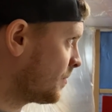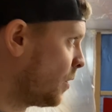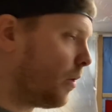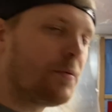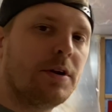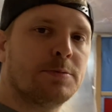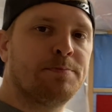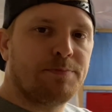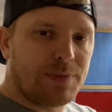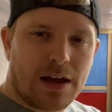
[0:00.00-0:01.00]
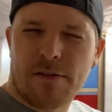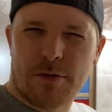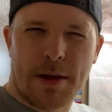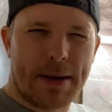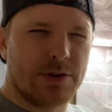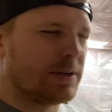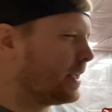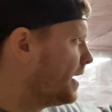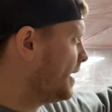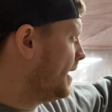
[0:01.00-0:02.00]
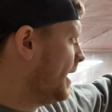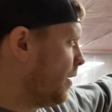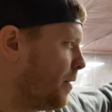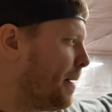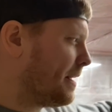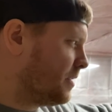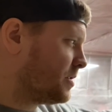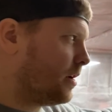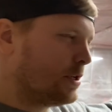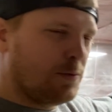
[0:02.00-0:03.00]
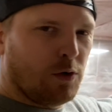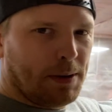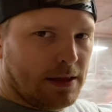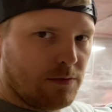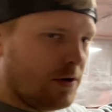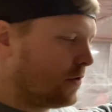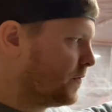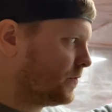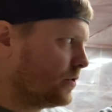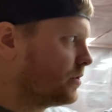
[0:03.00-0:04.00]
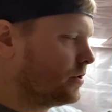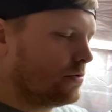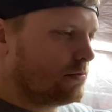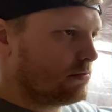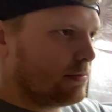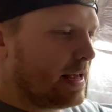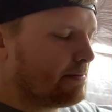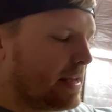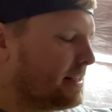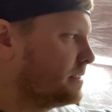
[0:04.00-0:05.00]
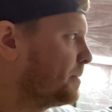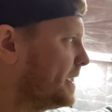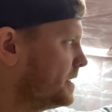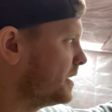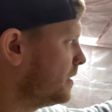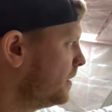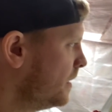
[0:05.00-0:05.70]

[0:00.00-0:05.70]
what I'm doing is, I think I've already mentioned it, I want to paint the sides before I paint the roof, just to make things a bit easier.